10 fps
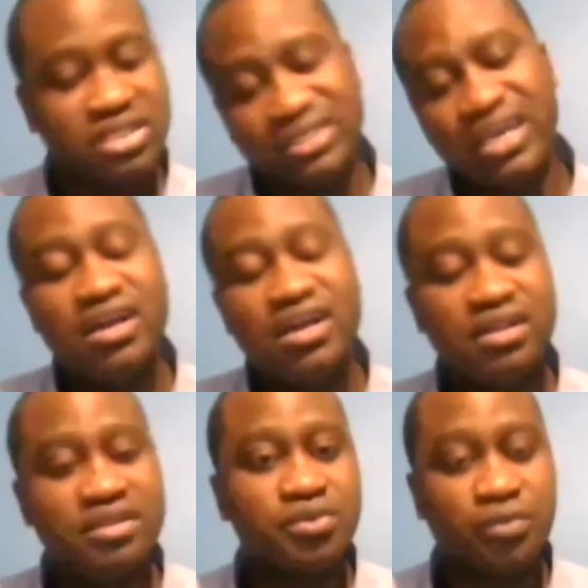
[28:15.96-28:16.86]
points
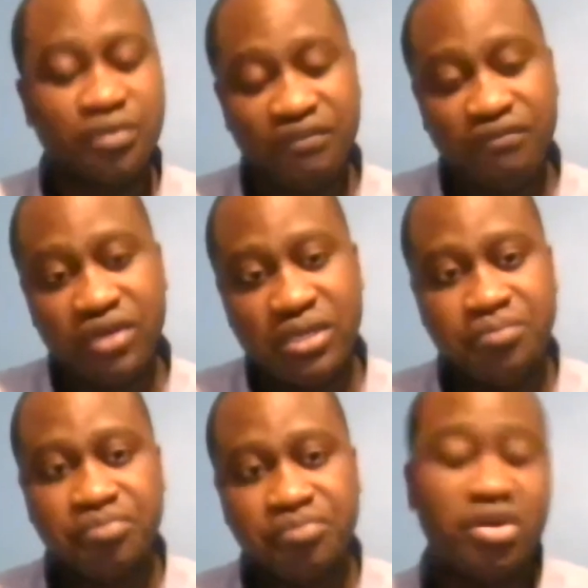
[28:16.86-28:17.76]
held with,
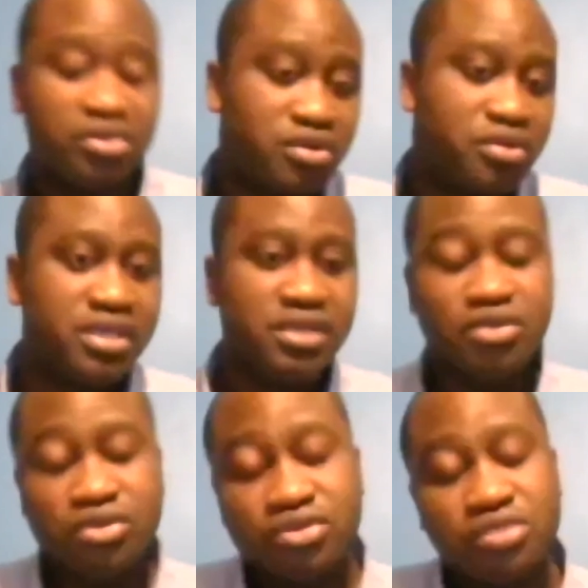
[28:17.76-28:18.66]

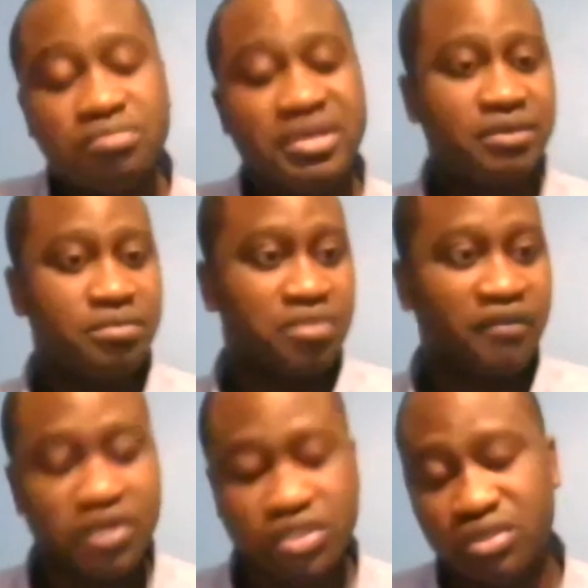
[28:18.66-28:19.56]
used by
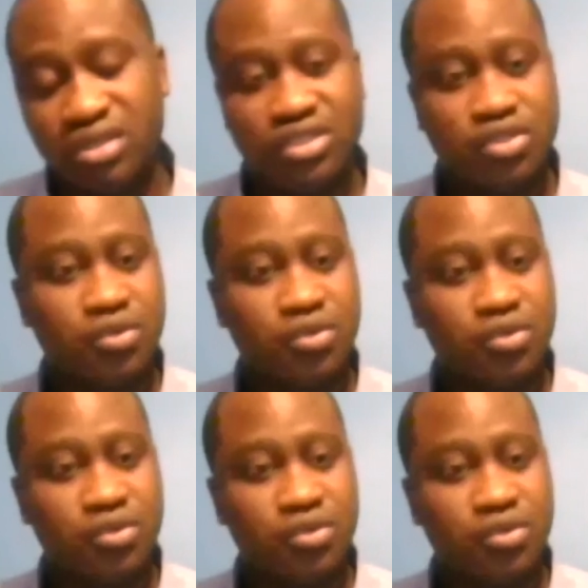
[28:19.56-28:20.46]
professionals to
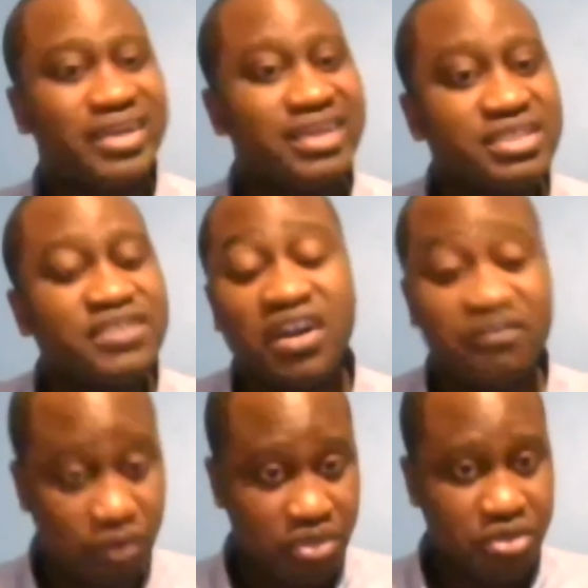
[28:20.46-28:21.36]

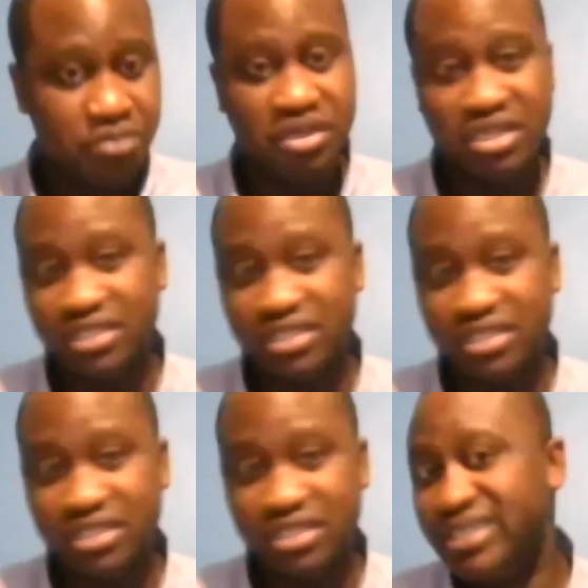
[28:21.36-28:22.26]
identify
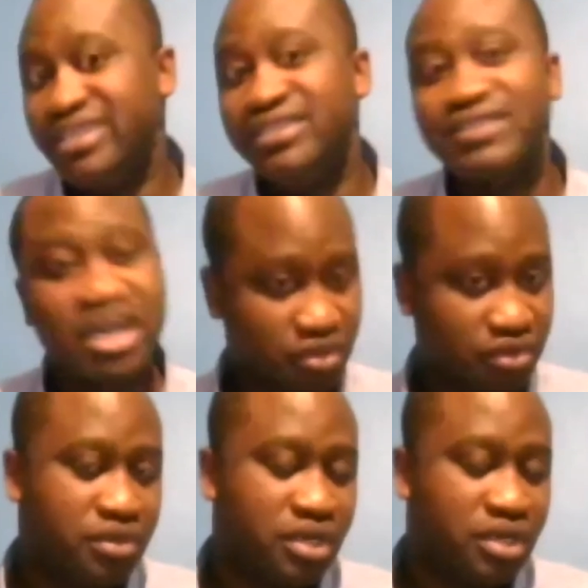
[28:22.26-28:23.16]
vulnerability is
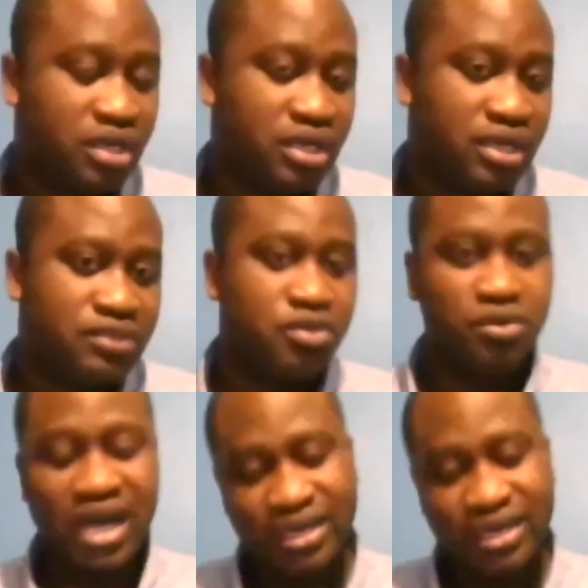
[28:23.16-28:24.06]
IQ.
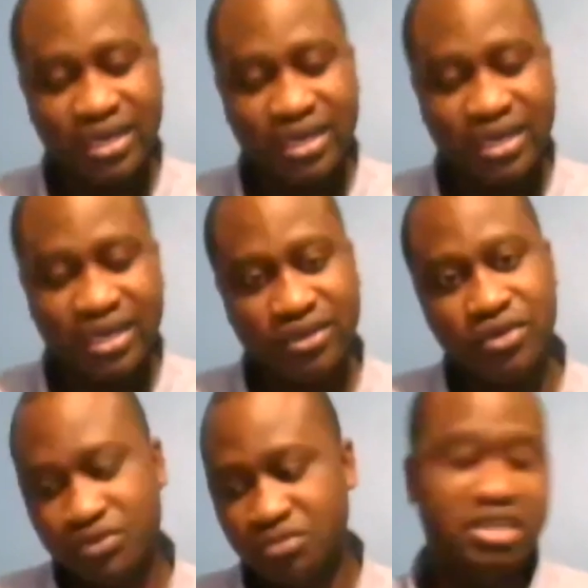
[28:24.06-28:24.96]
So
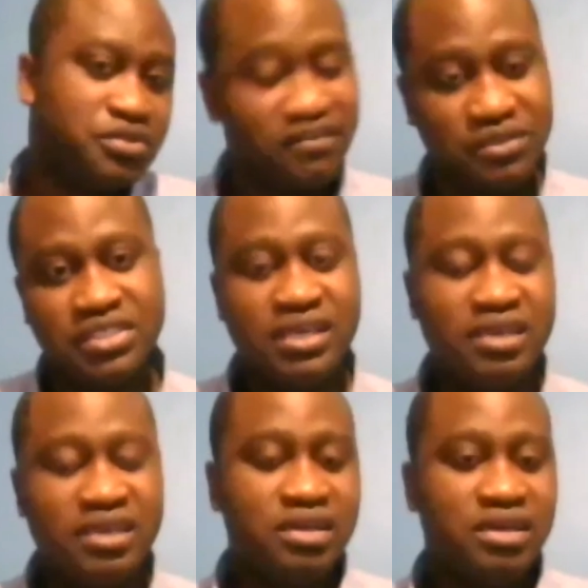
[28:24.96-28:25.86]
IQs
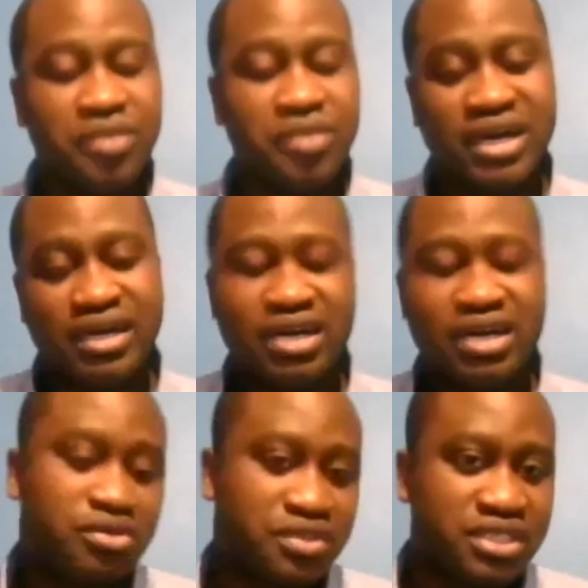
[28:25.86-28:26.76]
below 70
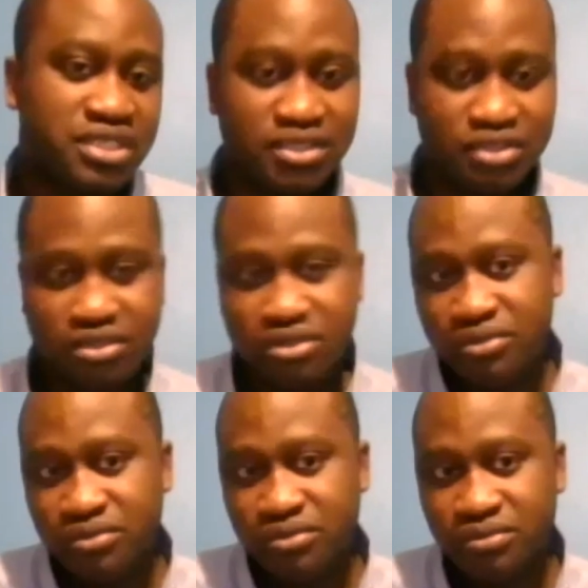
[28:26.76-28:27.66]

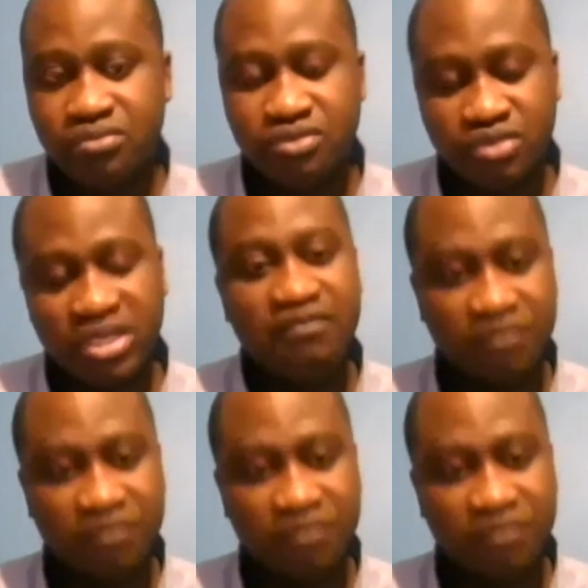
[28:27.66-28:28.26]
are considered,